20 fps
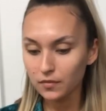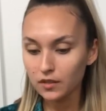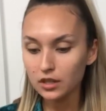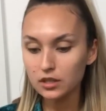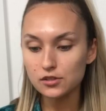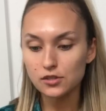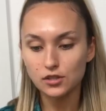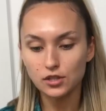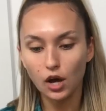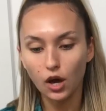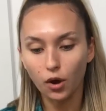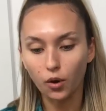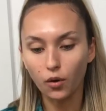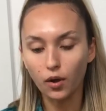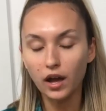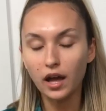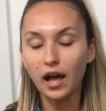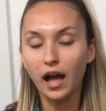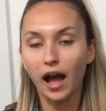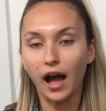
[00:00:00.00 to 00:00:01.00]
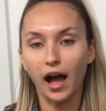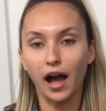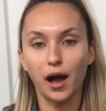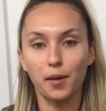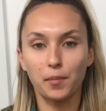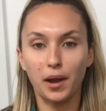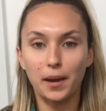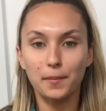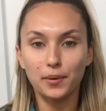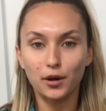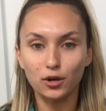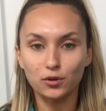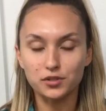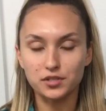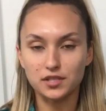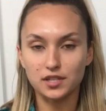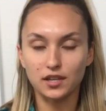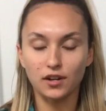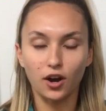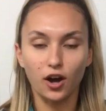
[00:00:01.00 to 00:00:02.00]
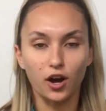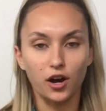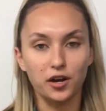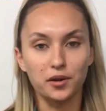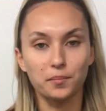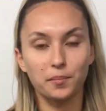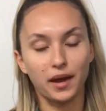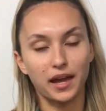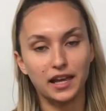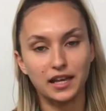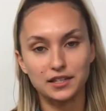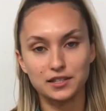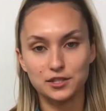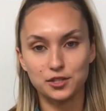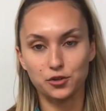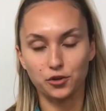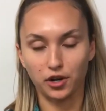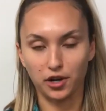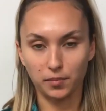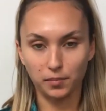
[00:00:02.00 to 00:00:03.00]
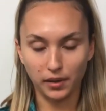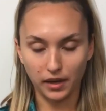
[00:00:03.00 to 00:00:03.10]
So I posted on my Instagram